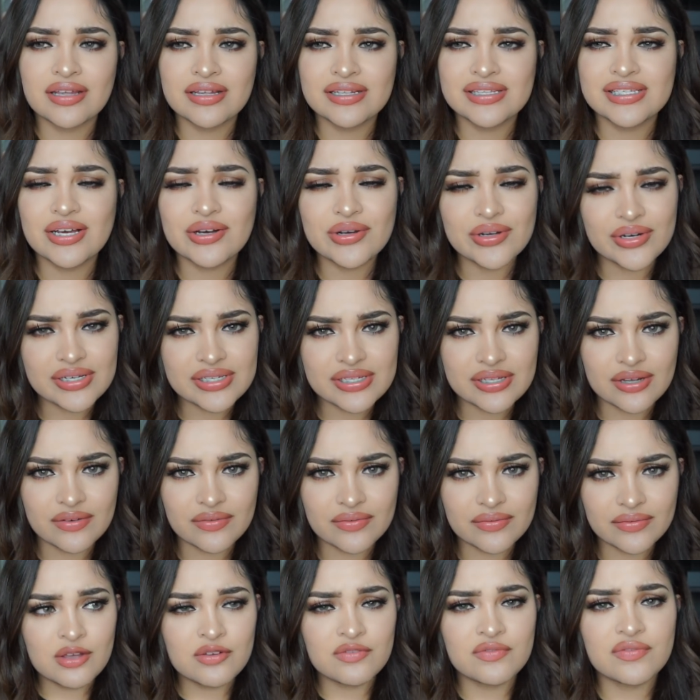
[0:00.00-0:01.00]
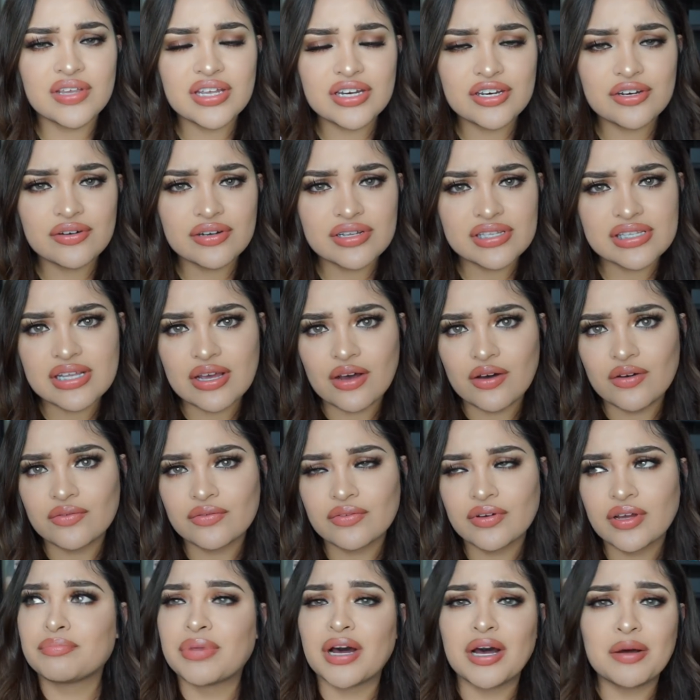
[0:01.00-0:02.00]
Tell yourself, feed
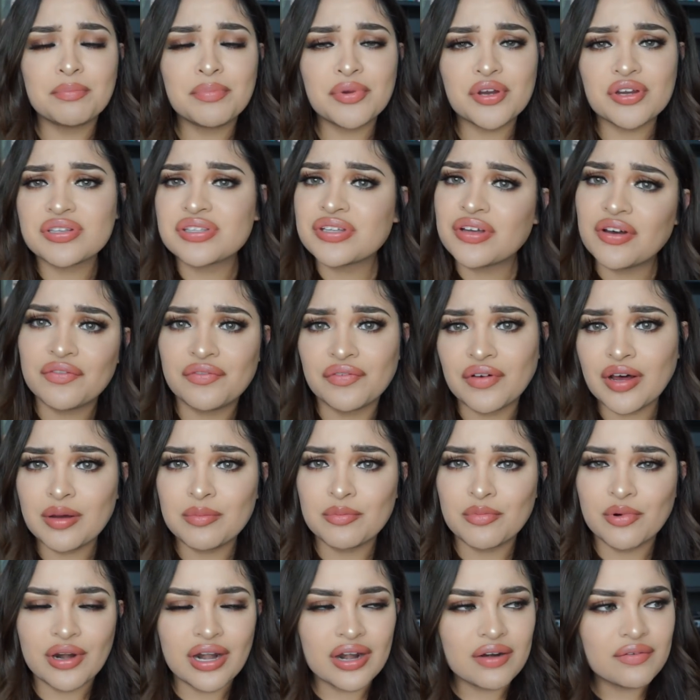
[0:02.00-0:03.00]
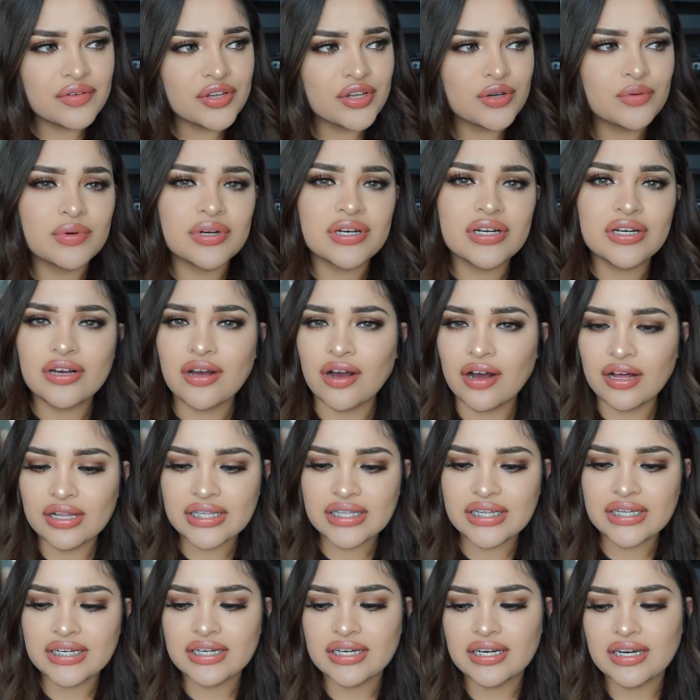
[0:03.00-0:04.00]
yourself, pump yourself up, whatever you want to call
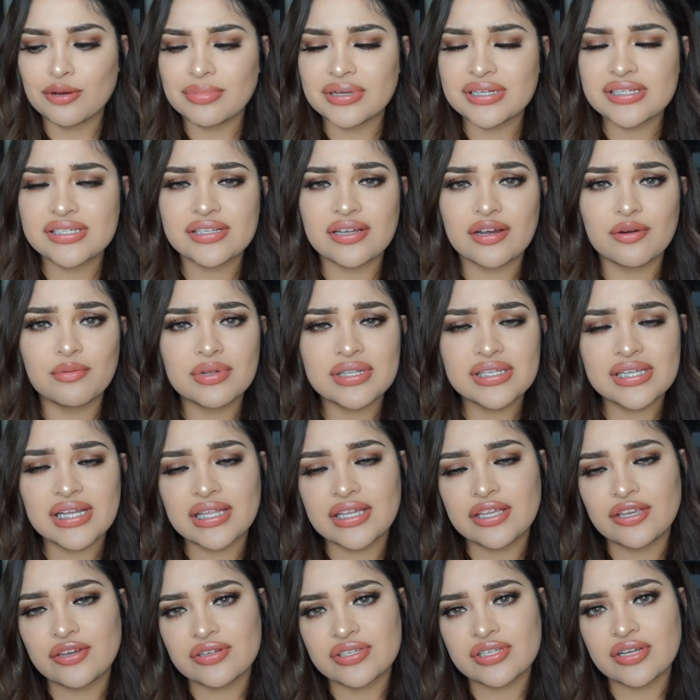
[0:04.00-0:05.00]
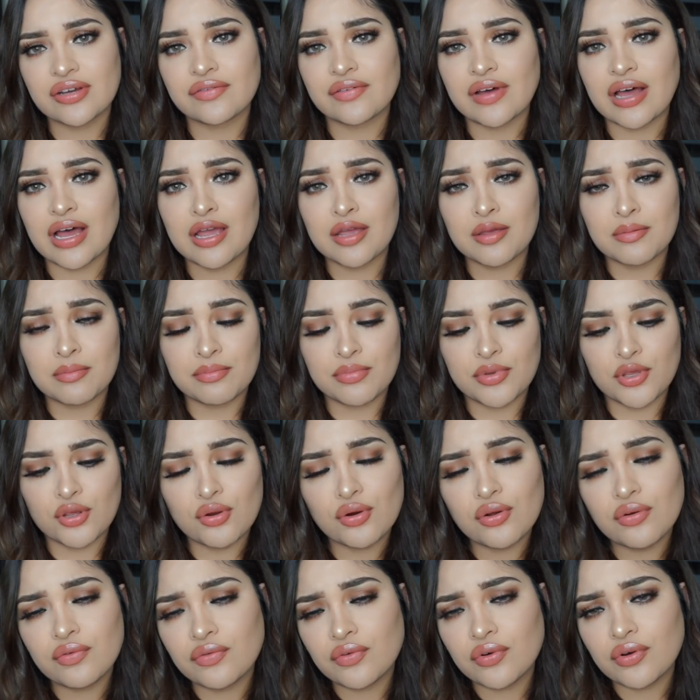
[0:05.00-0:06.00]
it, but start with telling yourself I am
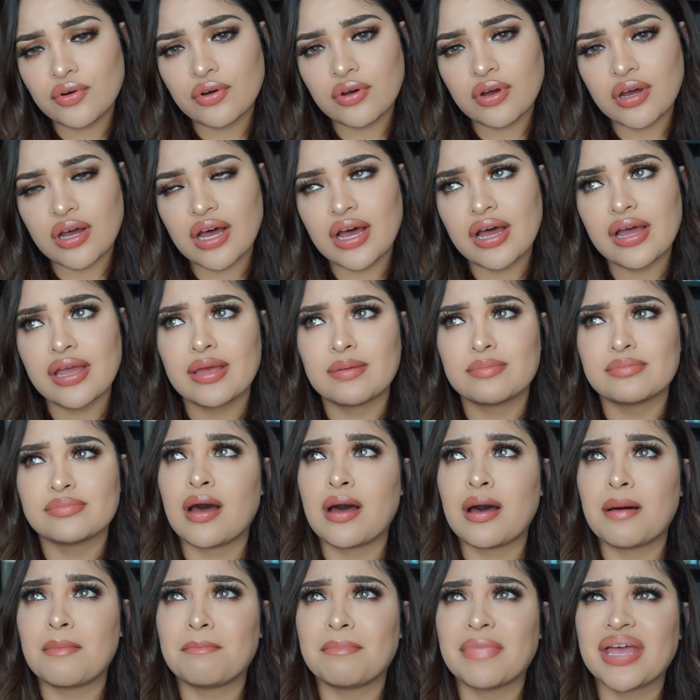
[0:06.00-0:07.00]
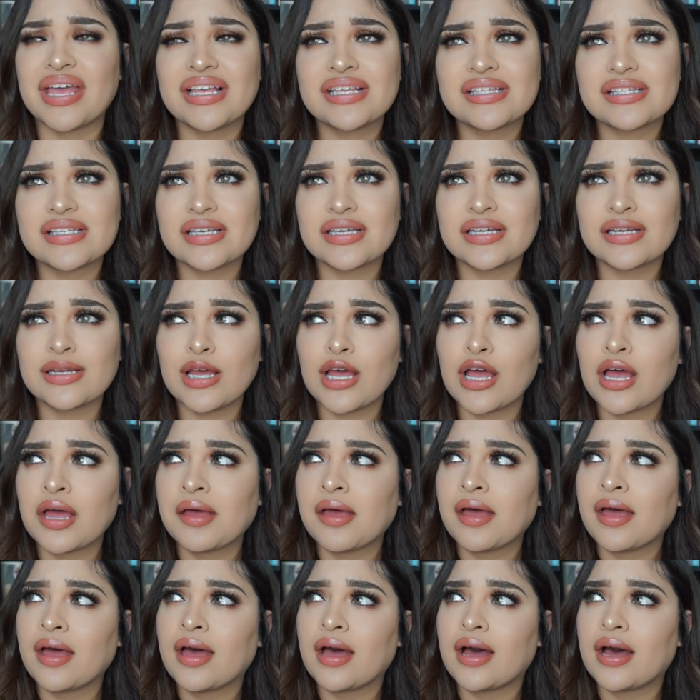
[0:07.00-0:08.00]
beautiful, I am amazing,
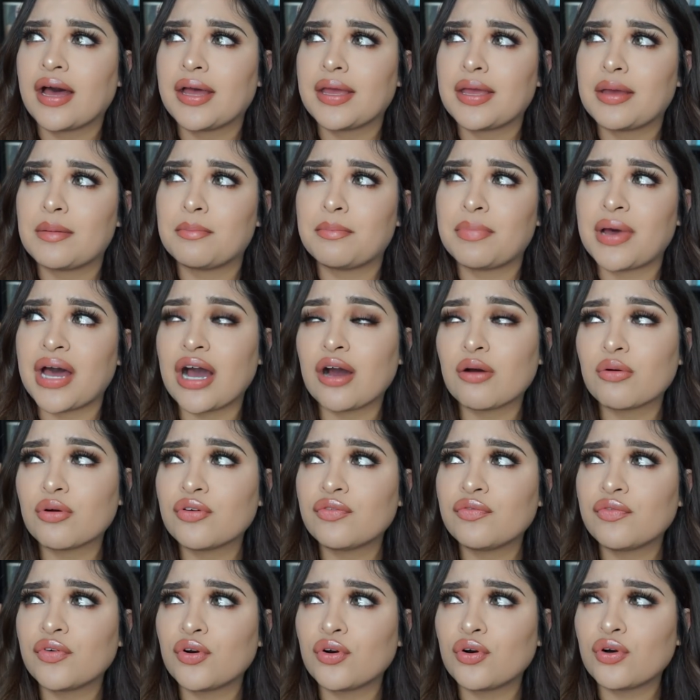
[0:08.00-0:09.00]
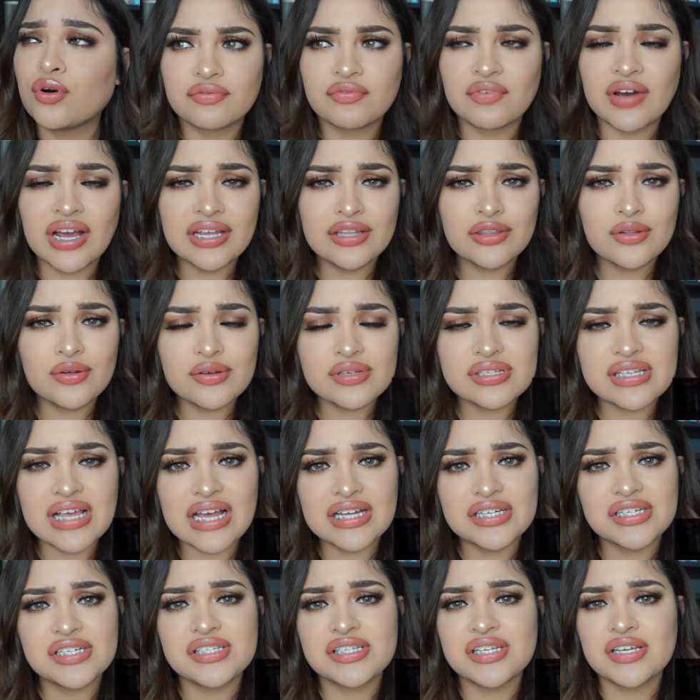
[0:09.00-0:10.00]
I am powerful. Find those
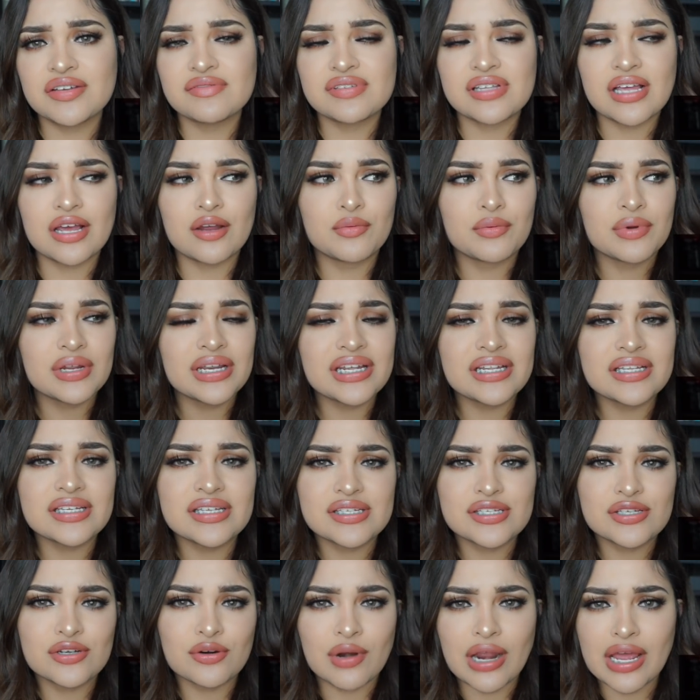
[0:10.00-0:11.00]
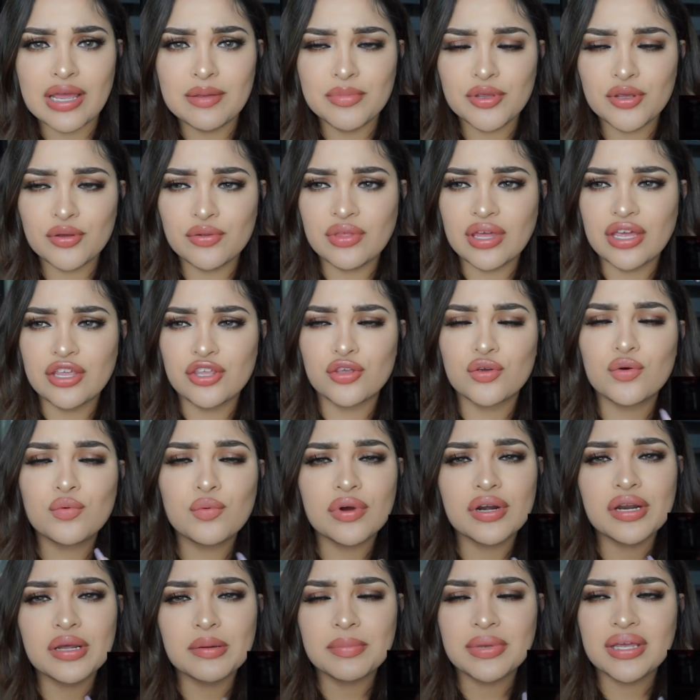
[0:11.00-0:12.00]
adjectives that really describe you, that you
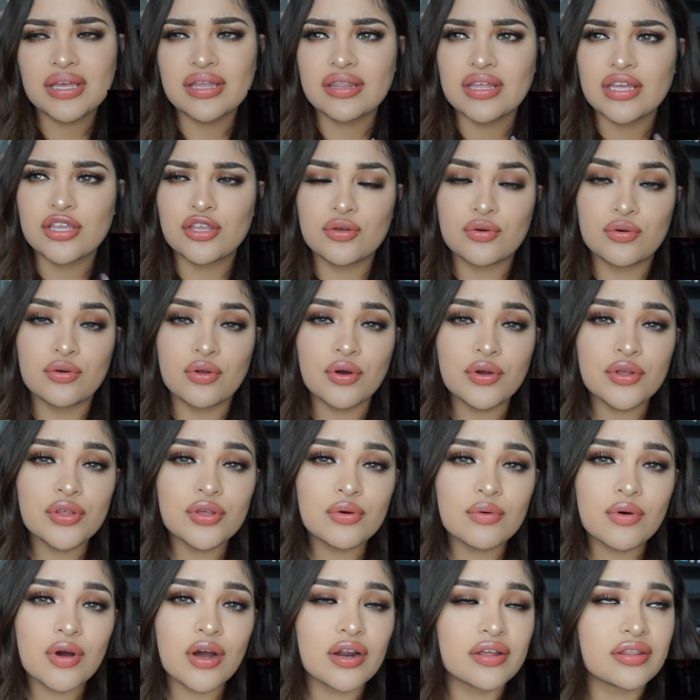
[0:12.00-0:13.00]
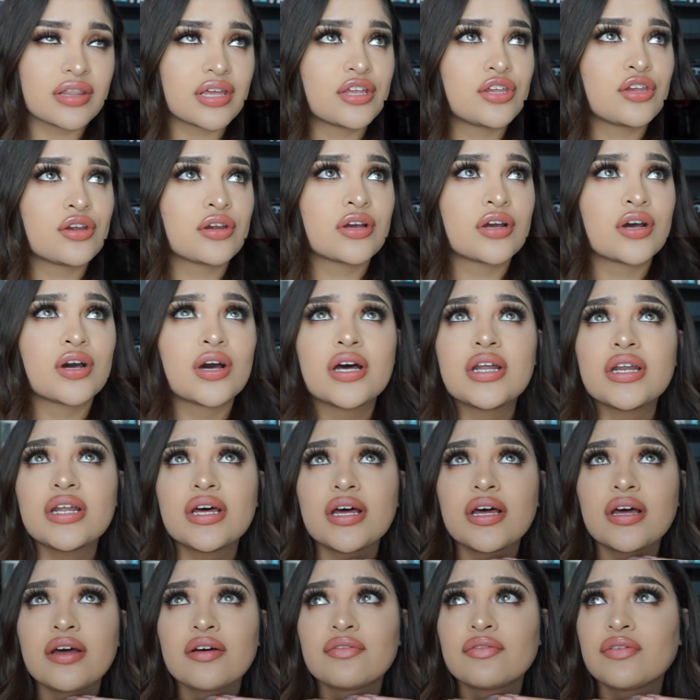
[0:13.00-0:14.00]
want to be, that you know you are, that you're
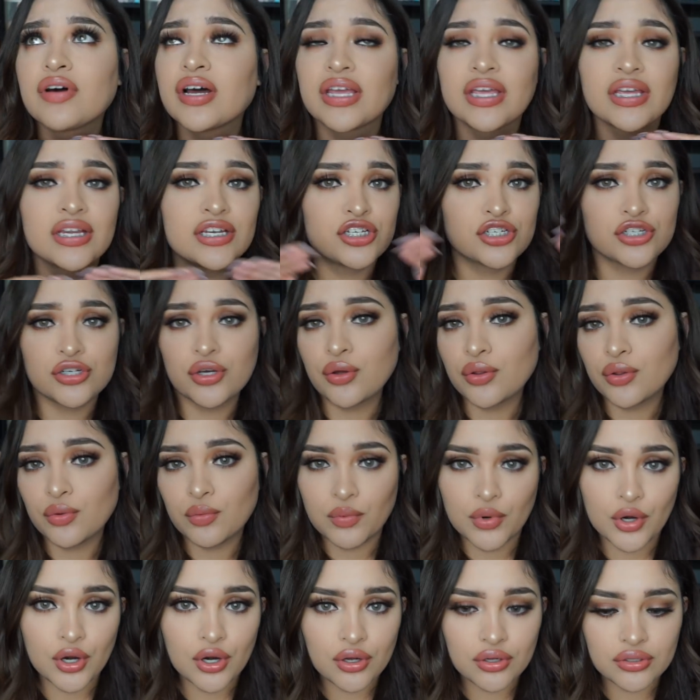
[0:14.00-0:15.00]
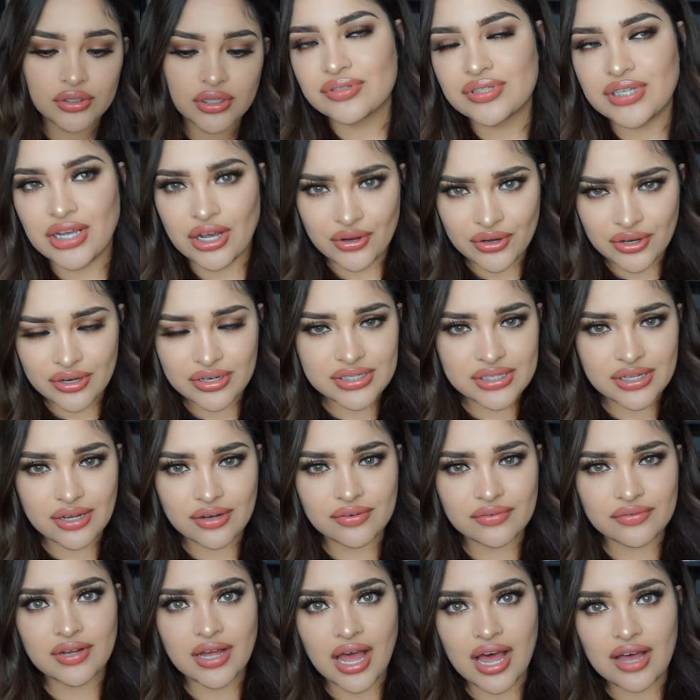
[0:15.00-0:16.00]
gonna fucking show the world. Tell yourself.